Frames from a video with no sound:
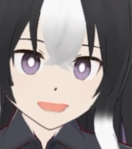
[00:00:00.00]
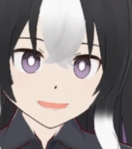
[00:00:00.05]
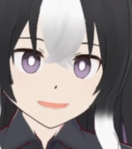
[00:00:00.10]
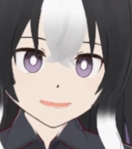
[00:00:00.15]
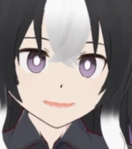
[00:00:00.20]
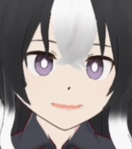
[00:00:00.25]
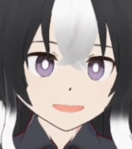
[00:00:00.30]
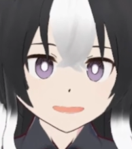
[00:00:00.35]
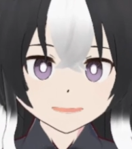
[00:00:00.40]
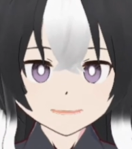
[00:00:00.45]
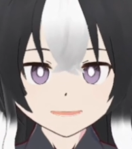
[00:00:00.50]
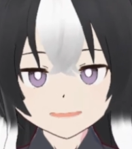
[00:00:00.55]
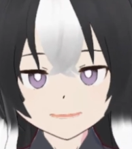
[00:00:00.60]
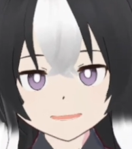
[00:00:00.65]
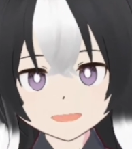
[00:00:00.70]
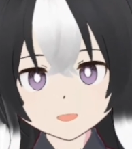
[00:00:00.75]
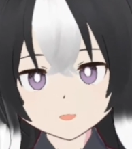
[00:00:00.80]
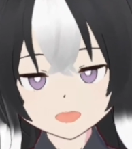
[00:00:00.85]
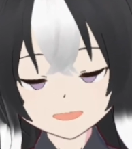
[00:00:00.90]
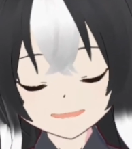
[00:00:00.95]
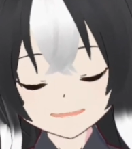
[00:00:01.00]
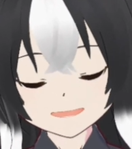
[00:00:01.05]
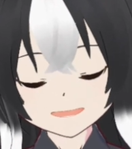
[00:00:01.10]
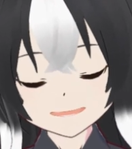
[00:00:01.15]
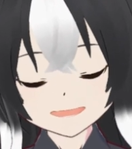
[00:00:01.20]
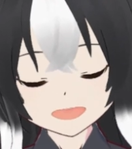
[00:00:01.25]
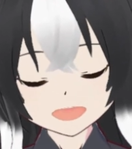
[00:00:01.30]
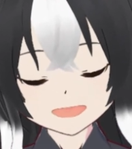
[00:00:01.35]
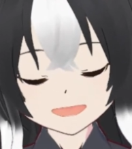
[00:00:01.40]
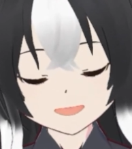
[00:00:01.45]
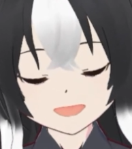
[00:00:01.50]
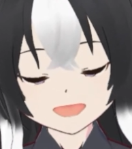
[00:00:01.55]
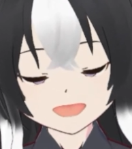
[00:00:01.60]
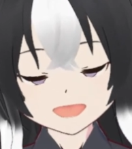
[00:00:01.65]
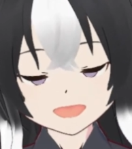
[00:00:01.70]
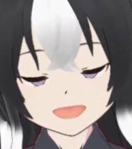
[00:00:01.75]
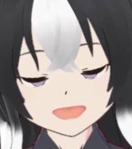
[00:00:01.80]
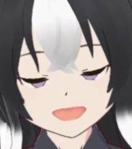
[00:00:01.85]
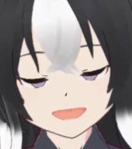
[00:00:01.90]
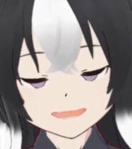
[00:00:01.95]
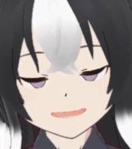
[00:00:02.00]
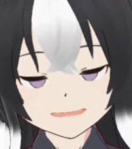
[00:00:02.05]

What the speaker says: not want to spoil Madoka, but